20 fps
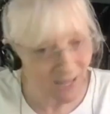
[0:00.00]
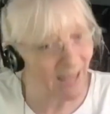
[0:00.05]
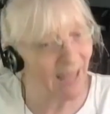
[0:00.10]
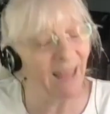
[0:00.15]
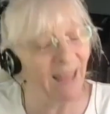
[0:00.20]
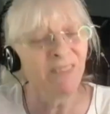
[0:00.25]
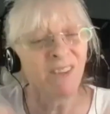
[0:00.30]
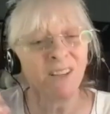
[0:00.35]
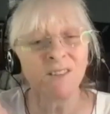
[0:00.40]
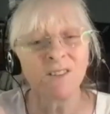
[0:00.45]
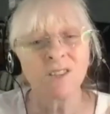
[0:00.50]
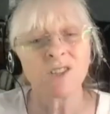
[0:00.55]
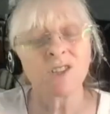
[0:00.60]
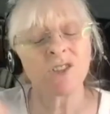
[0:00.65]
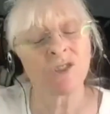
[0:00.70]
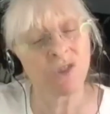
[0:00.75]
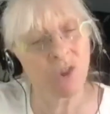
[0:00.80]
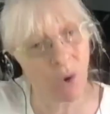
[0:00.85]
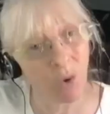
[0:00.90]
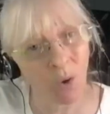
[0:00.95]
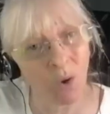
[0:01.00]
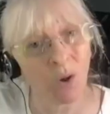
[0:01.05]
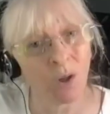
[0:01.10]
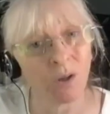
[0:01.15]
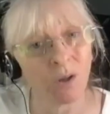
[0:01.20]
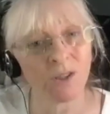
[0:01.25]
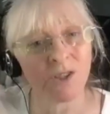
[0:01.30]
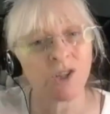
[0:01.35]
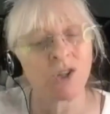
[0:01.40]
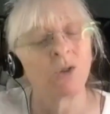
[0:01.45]
And then
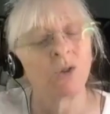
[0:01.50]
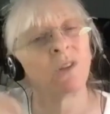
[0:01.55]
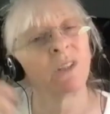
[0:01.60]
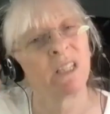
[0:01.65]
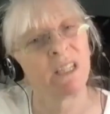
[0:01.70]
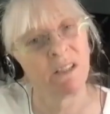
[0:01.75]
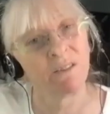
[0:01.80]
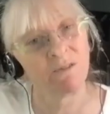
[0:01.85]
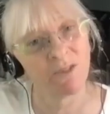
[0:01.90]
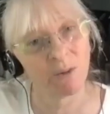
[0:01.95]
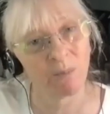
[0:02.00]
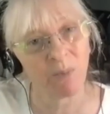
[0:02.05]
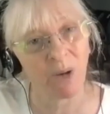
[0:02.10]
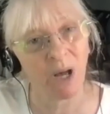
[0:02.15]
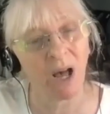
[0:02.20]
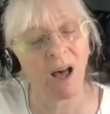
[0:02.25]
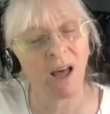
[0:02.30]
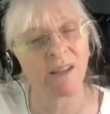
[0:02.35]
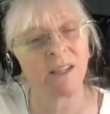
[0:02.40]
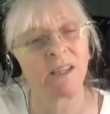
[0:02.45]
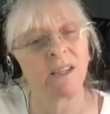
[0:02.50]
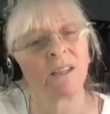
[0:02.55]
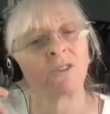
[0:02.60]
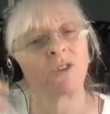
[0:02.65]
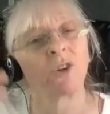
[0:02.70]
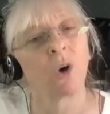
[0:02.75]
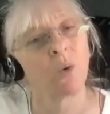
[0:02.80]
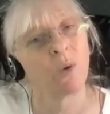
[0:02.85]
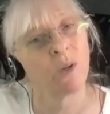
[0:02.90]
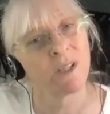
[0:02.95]
souls who leave the body
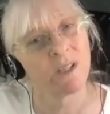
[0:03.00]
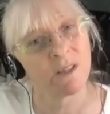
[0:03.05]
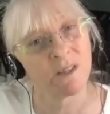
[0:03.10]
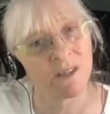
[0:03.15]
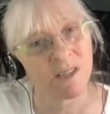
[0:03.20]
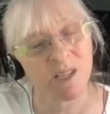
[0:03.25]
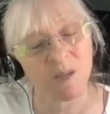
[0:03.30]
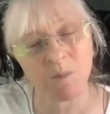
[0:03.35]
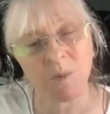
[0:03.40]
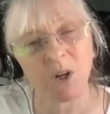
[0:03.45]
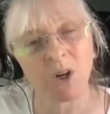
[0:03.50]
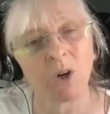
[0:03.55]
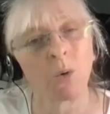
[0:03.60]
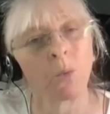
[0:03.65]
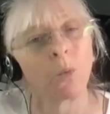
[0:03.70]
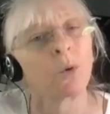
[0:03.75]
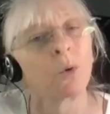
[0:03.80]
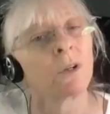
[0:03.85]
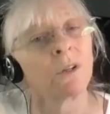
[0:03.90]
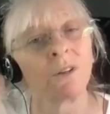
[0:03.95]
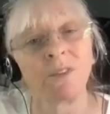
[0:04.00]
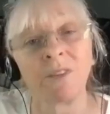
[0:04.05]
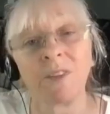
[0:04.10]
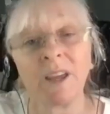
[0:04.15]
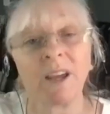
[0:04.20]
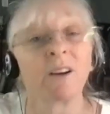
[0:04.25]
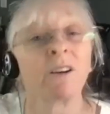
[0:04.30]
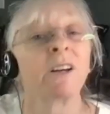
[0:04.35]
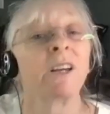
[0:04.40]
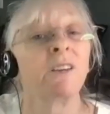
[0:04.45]
and go into the spirit world,
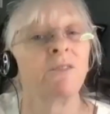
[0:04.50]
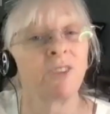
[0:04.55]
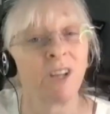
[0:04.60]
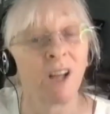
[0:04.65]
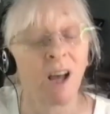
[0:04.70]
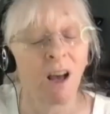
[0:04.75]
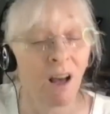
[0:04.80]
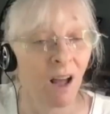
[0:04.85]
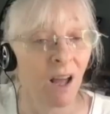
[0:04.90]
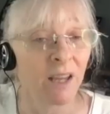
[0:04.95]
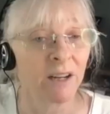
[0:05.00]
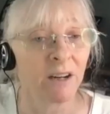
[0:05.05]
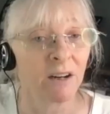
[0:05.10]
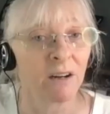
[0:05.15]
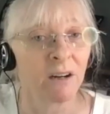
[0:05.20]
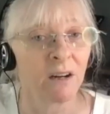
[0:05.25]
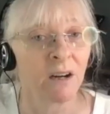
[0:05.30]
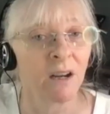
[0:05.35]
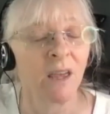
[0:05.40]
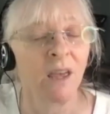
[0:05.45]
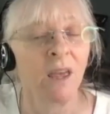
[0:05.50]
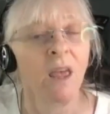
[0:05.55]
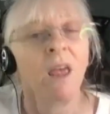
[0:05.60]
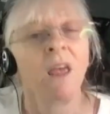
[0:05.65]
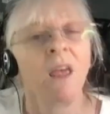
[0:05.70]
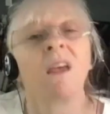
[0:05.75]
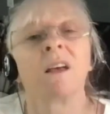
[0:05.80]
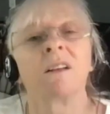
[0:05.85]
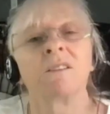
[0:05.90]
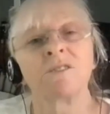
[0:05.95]
they're even higher.
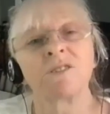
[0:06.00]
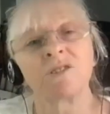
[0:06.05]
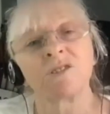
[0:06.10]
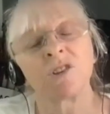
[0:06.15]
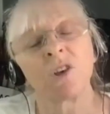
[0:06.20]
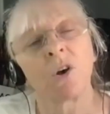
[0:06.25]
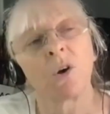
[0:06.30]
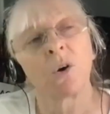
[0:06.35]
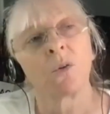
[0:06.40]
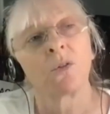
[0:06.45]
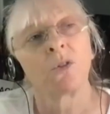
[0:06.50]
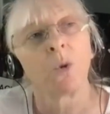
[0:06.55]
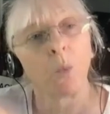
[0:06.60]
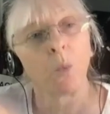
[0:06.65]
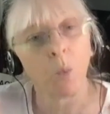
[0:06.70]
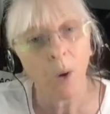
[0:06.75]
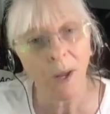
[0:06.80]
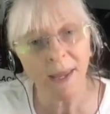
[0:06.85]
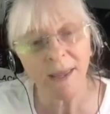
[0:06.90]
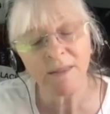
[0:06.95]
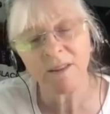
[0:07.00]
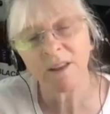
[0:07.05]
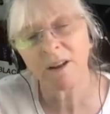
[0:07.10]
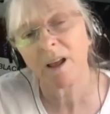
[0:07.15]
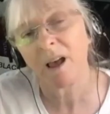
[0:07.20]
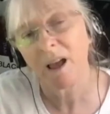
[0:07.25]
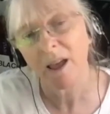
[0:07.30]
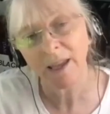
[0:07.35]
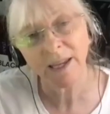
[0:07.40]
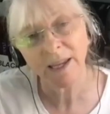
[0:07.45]
And so the way
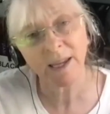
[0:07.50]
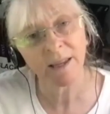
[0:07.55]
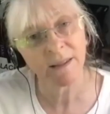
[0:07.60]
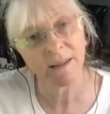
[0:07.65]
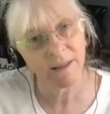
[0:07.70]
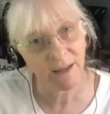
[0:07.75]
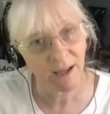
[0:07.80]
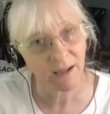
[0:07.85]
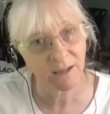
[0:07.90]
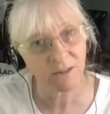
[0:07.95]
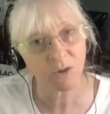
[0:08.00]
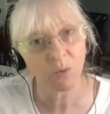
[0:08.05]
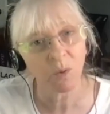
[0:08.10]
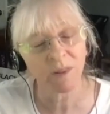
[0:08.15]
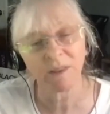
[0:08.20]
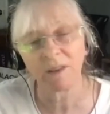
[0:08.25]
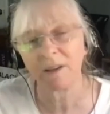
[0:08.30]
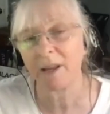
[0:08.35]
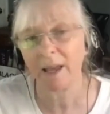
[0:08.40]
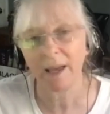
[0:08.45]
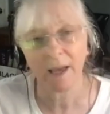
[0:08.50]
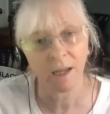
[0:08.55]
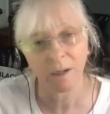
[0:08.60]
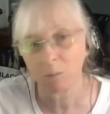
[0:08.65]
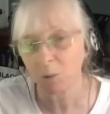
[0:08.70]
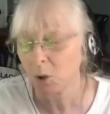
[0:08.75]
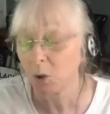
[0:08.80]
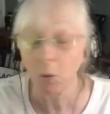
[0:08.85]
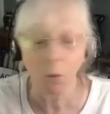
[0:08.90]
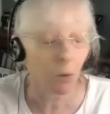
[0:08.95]
that I connect with an
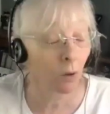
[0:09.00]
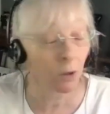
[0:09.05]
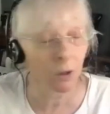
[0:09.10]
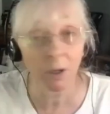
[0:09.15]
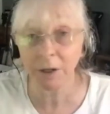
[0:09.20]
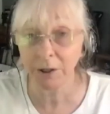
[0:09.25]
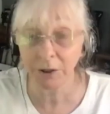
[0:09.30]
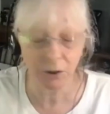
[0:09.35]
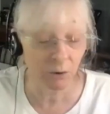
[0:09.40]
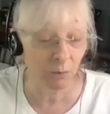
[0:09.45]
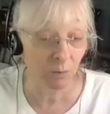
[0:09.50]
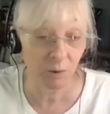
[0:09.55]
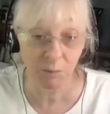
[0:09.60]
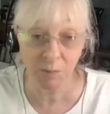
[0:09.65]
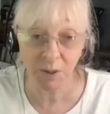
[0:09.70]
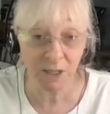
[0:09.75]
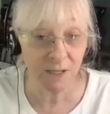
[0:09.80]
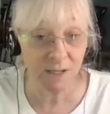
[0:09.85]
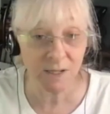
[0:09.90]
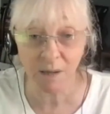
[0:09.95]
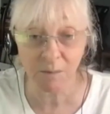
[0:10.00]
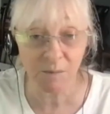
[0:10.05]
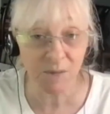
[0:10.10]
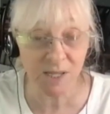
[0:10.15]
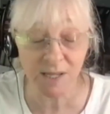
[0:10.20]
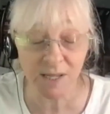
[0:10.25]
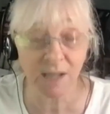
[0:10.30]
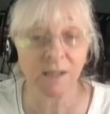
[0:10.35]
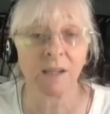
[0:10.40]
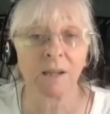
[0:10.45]
animal or a human, because I'm a
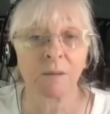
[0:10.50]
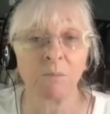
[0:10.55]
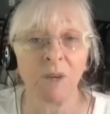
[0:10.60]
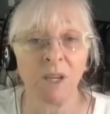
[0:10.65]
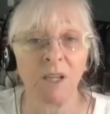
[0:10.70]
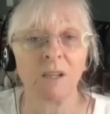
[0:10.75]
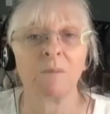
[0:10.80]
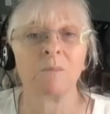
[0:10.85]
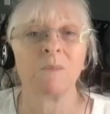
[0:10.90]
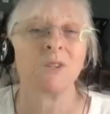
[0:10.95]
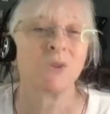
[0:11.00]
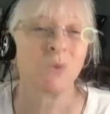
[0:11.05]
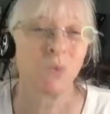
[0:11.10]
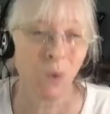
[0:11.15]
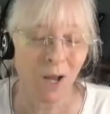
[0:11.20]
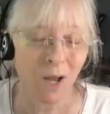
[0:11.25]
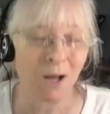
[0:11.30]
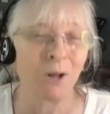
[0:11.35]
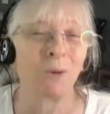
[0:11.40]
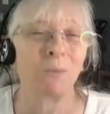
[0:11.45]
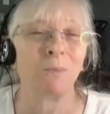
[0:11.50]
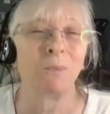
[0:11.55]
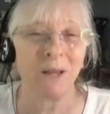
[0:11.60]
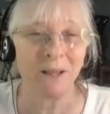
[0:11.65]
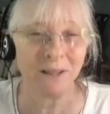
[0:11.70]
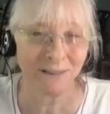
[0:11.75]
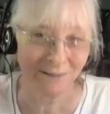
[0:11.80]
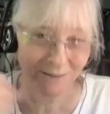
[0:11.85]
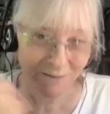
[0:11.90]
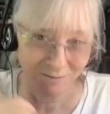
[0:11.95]
psychic medium as well,
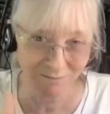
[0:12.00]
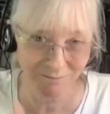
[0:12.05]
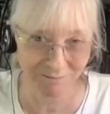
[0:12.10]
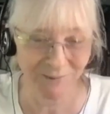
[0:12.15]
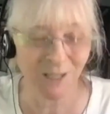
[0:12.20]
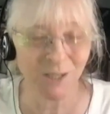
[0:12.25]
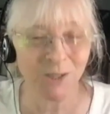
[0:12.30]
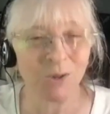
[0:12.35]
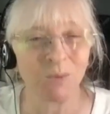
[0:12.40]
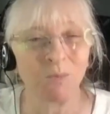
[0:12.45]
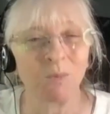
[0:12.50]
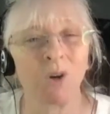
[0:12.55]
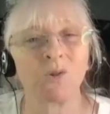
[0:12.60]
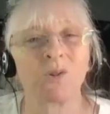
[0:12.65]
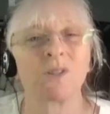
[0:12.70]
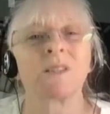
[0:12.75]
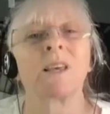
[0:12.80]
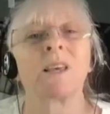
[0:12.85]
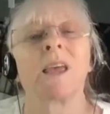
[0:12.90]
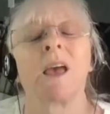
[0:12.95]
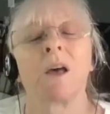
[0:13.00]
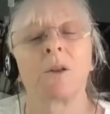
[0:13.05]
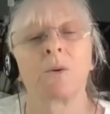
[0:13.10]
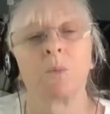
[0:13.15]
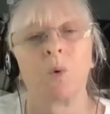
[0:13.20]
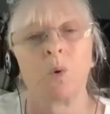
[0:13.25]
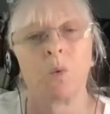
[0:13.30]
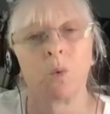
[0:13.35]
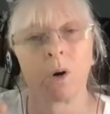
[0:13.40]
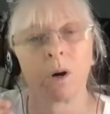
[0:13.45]
but I do mostly
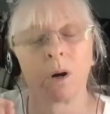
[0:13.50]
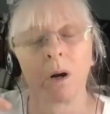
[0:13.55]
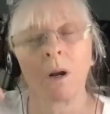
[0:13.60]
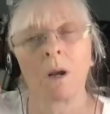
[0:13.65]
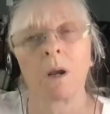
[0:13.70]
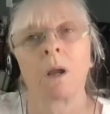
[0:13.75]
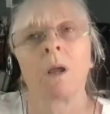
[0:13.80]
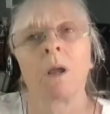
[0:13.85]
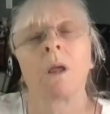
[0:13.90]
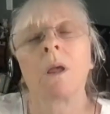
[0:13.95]
animal work.